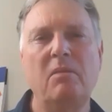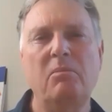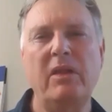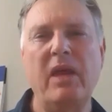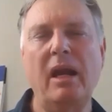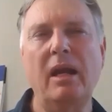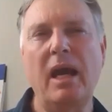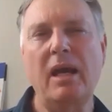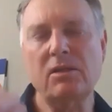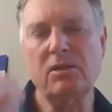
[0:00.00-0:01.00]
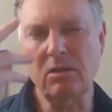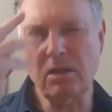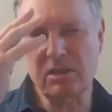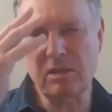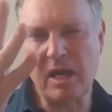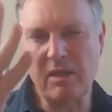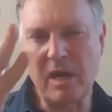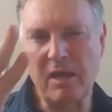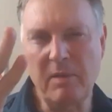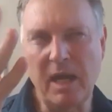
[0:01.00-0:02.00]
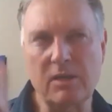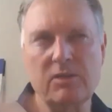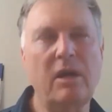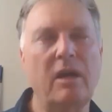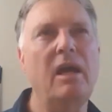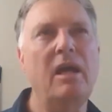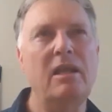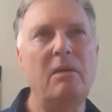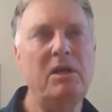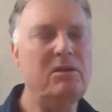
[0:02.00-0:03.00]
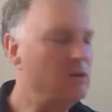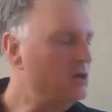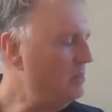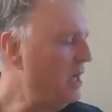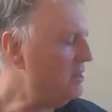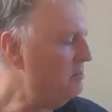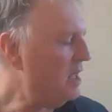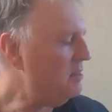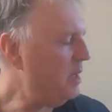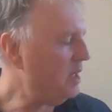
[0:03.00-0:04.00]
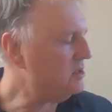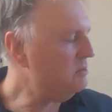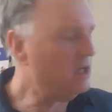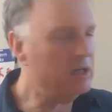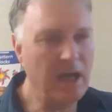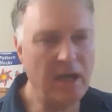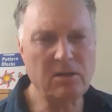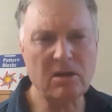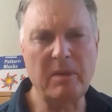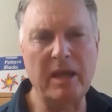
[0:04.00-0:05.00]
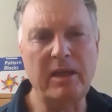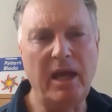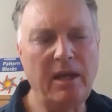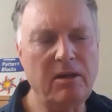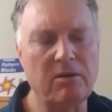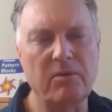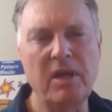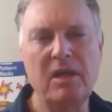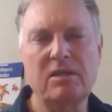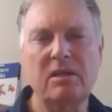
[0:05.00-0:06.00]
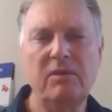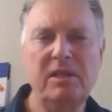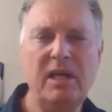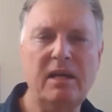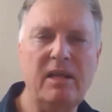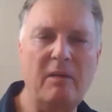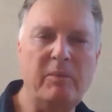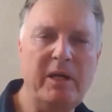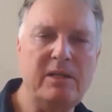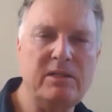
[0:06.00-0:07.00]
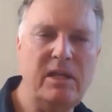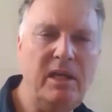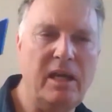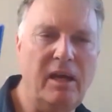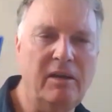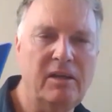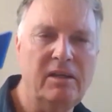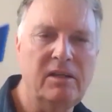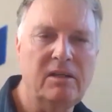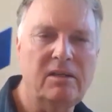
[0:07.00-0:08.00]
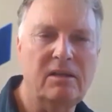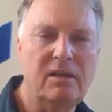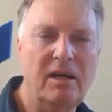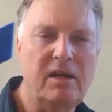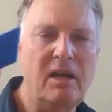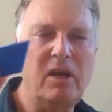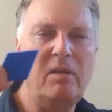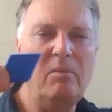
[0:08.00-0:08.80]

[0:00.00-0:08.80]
but that allowed us to look at some other mathematics. So let me talk about the mathematics. We can now talk about the angle. So if we take that piece here, all right, and we